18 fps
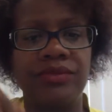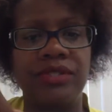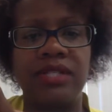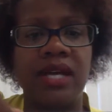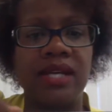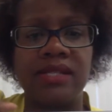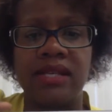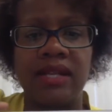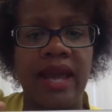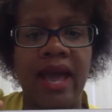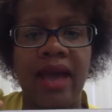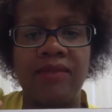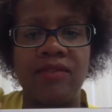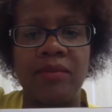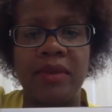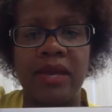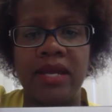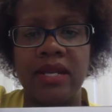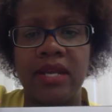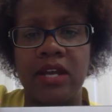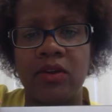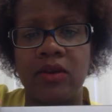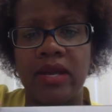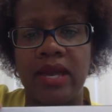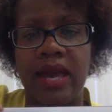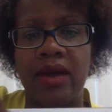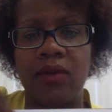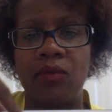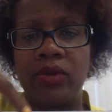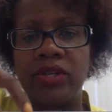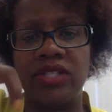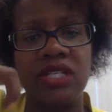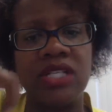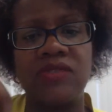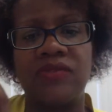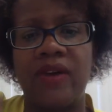doesn't have them in here yet,
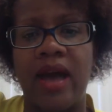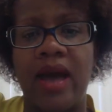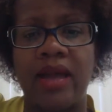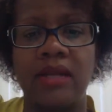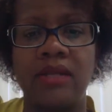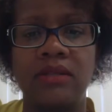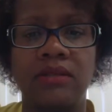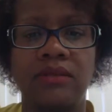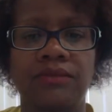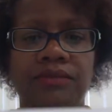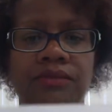which is fine.